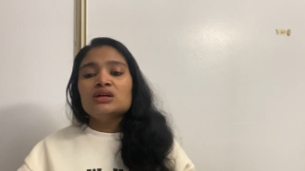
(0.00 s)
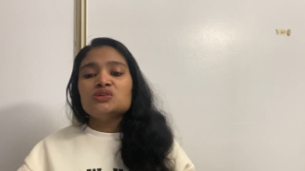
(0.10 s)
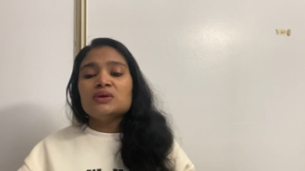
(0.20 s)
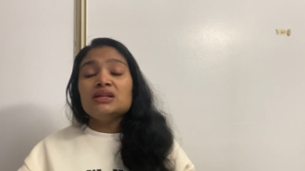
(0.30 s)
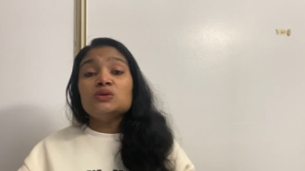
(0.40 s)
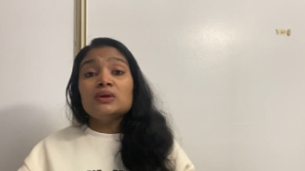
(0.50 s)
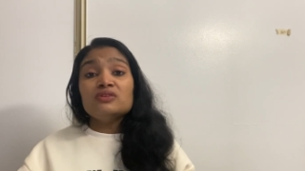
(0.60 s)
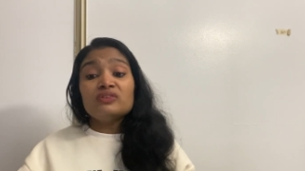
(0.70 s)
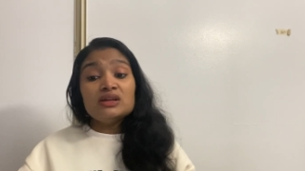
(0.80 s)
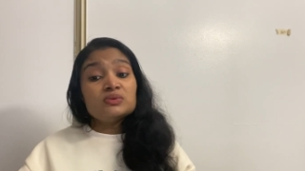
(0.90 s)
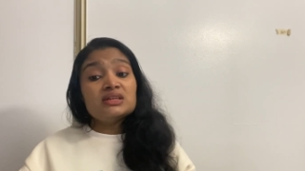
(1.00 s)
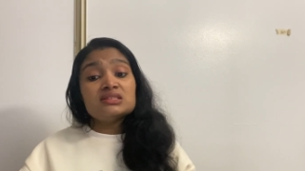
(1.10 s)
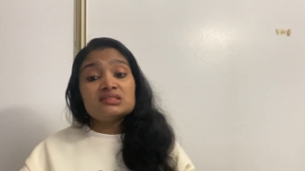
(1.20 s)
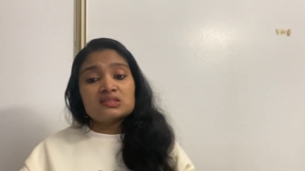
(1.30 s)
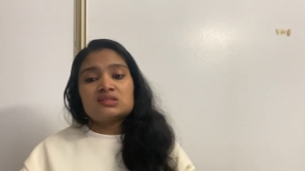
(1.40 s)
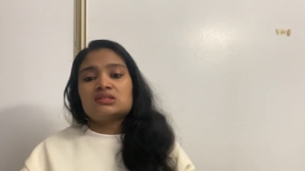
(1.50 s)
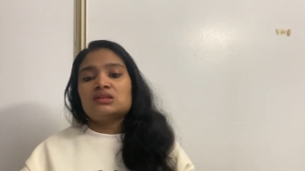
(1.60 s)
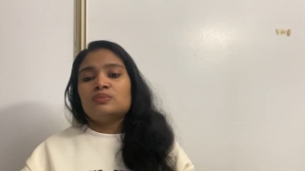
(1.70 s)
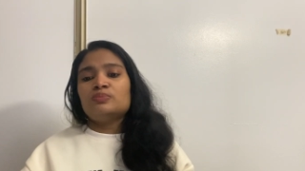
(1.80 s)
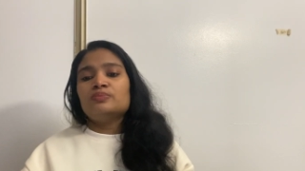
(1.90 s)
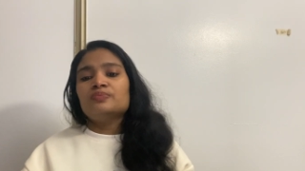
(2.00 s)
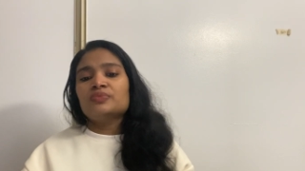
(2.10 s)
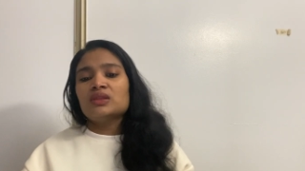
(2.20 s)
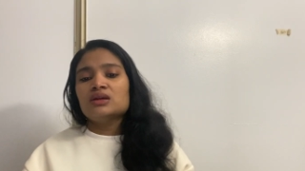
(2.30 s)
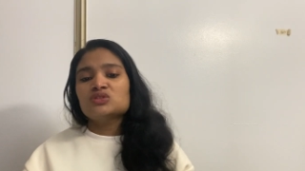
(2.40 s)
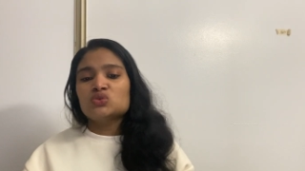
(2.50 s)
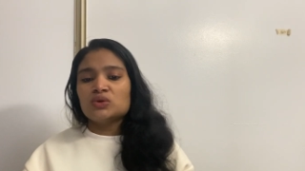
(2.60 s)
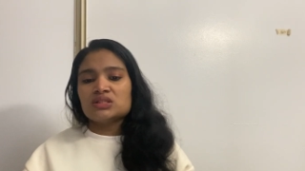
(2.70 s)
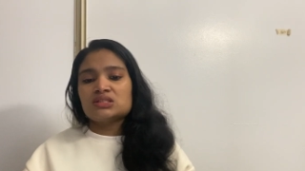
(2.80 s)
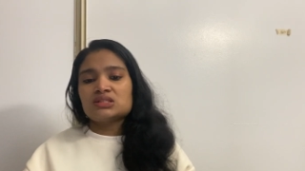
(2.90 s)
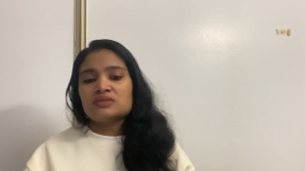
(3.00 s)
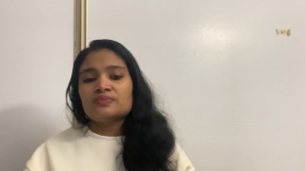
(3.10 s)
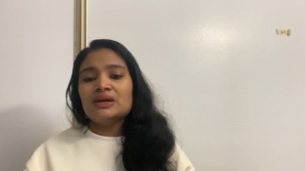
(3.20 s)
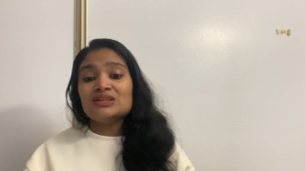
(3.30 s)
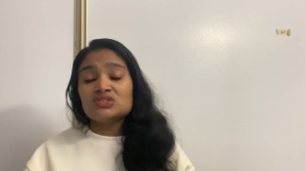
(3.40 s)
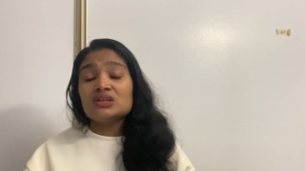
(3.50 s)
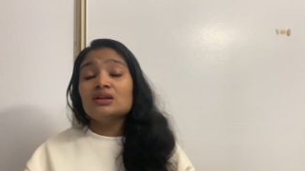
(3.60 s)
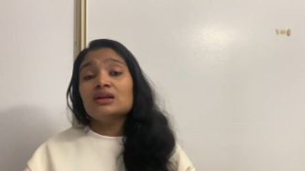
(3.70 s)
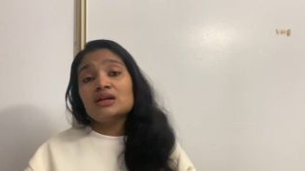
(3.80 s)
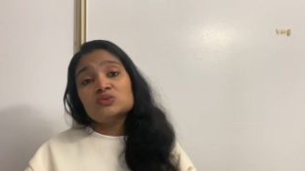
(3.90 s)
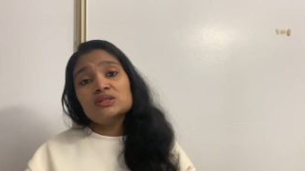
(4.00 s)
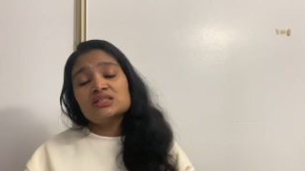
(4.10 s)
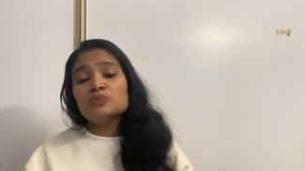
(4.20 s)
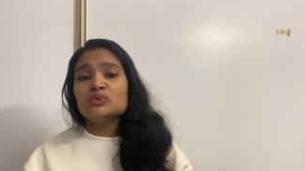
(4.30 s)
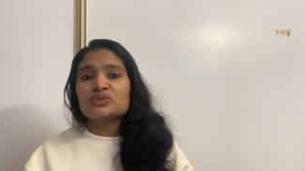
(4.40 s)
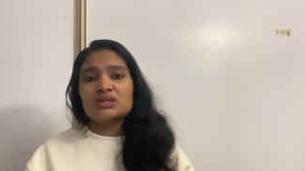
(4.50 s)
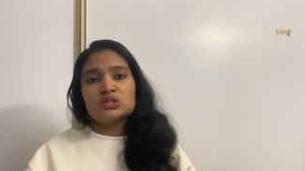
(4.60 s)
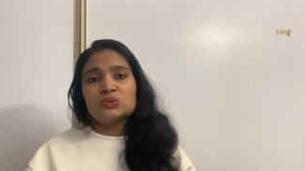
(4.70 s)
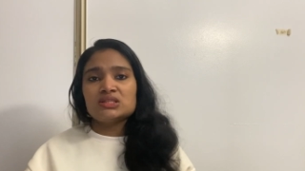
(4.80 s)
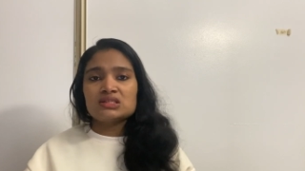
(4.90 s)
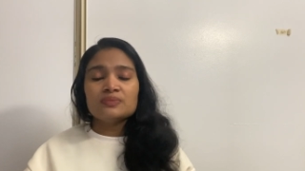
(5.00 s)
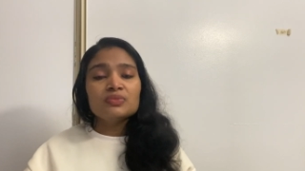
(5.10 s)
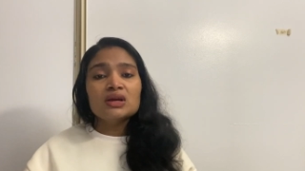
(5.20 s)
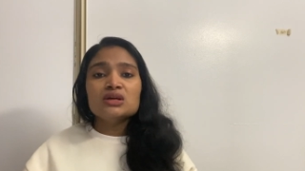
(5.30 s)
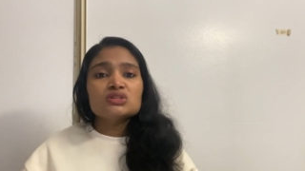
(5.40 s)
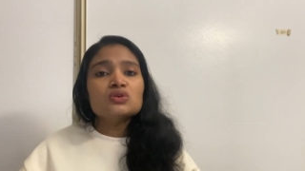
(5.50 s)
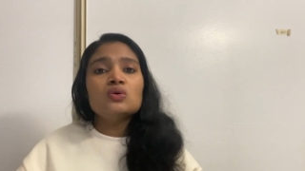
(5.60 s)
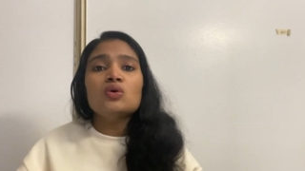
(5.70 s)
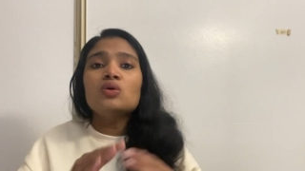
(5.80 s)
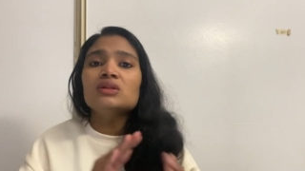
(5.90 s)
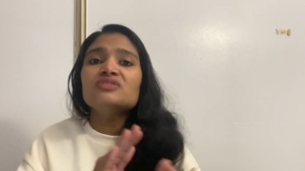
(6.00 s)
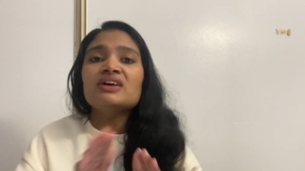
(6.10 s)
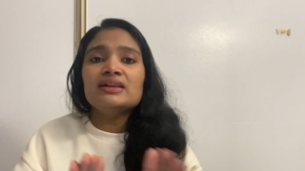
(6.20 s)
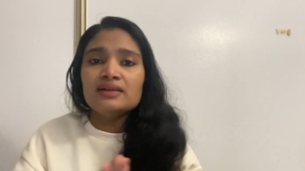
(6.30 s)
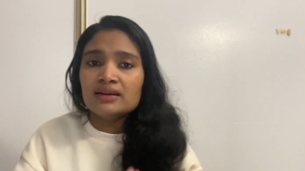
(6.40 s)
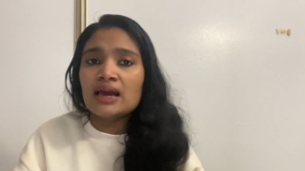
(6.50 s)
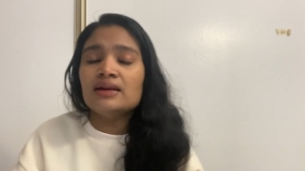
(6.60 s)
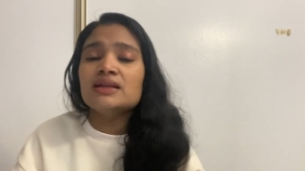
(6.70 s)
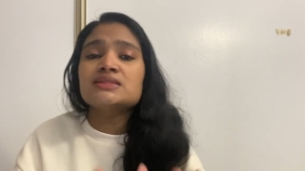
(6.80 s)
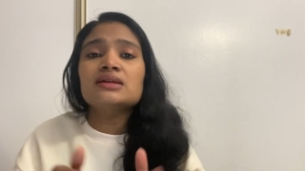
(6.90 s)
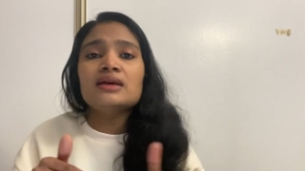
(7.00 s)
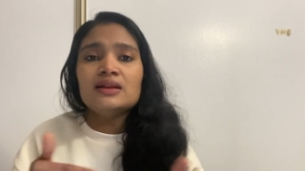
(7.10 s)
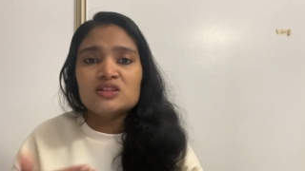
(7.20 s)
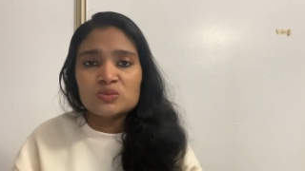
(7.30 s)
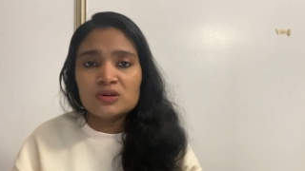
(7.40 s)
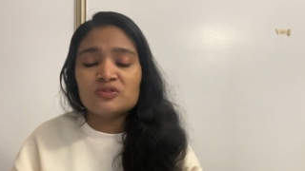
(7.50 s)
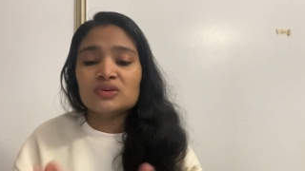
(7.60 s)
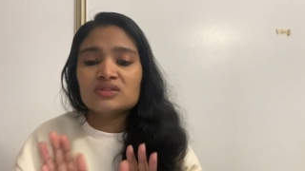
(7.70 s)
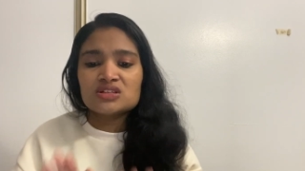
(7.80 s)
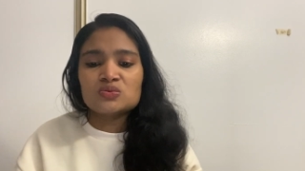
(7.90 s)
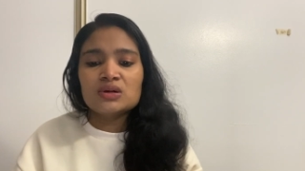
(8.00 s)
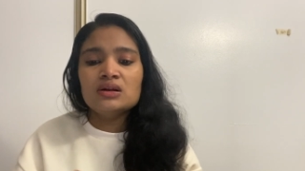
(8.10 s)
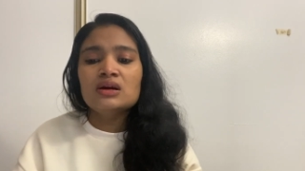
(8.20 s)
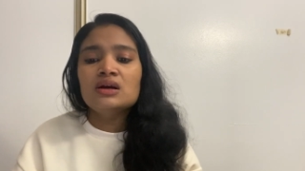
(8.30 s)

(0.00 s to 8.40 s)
20, 26 students, engineering graduates and postgraduates. So all the final year candidates are eligible for this one.